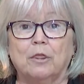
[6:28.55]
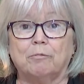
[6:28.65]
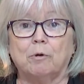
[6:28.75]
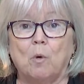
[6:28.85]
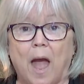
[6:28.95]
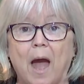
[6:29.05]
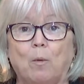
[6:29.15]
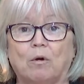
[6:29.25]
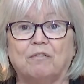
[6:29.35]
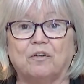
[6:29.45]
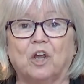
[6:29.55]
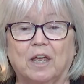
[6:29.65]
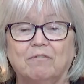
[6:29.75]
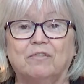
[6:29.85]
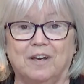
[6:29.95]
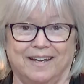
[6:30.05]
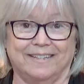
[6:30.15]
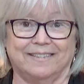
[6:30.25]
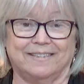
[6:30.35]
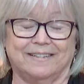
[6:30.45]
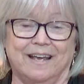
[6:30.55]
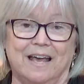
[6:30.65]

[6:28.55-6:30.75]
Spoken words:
through our forgiveness.